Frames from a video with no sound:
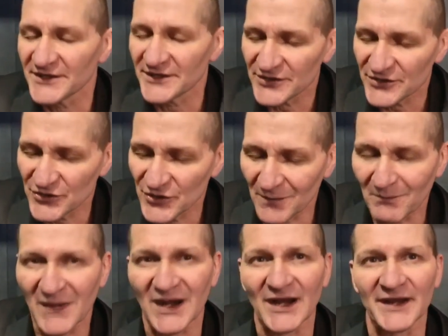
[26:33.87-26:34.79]
your
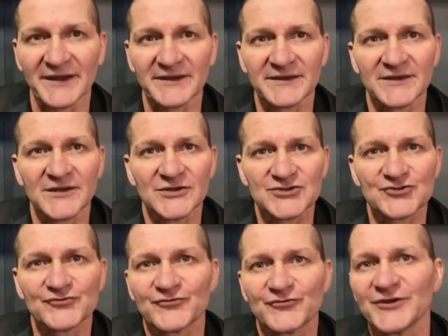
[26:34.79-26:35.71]
mind.
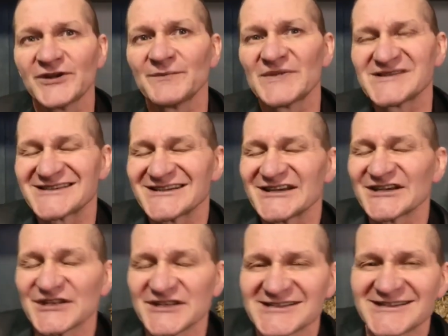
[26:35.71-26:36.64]
True freedom is a
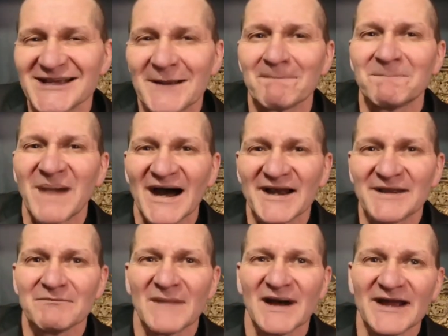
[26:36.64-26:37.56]
holistic body,
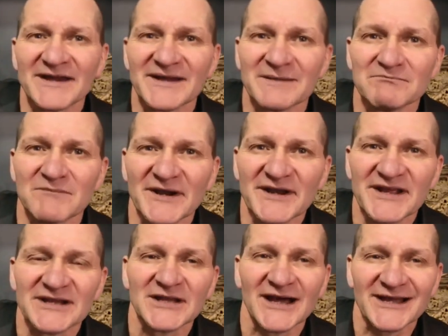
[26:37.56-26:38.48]
mind, and money
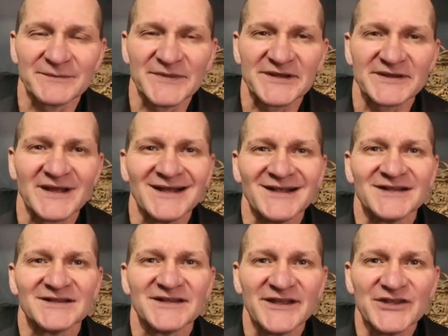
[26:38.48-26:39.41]
alignment.
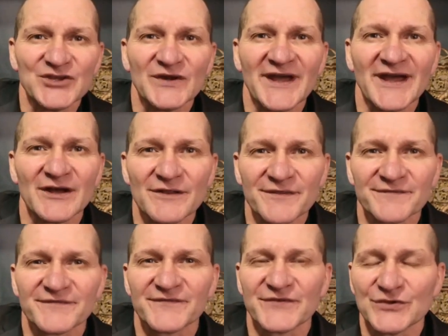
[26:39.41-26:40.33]
Let your health
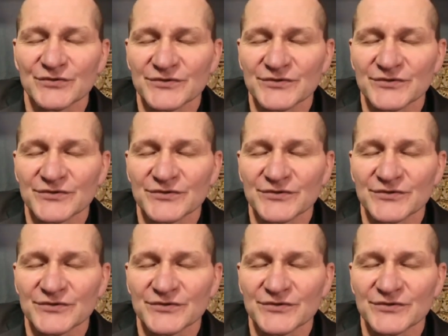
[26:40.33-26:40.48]
fuel your